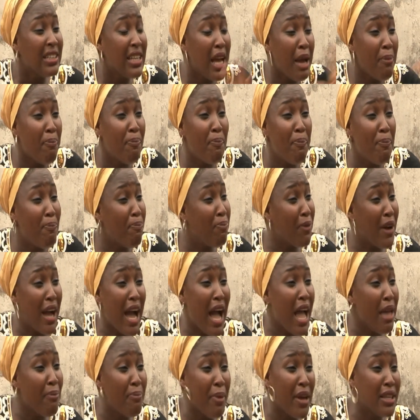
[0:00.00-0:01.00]
That
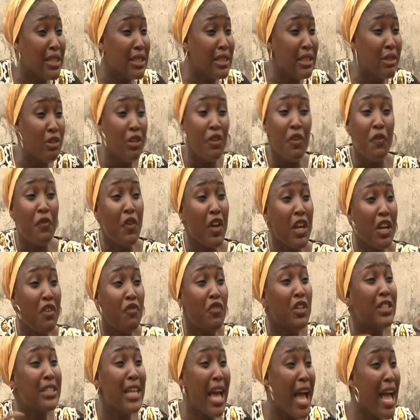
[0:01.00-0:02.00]
kind person, feel
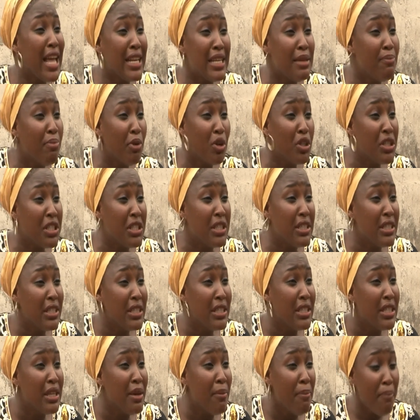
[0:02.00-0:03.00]
live with anybody.
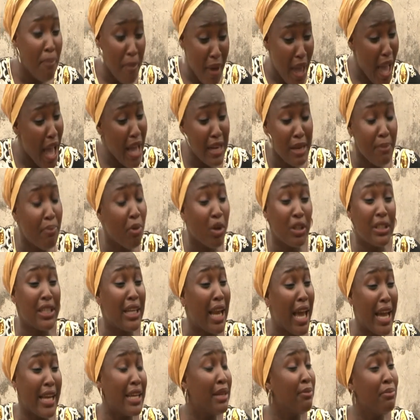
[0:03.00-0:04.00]
Anybody
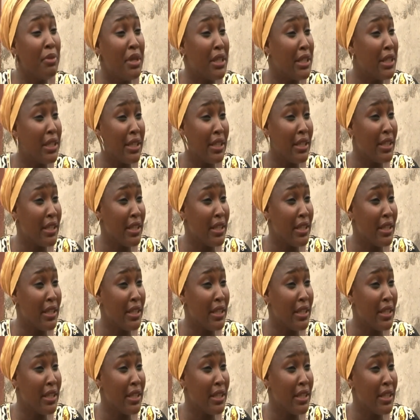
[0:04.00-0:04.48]
like me.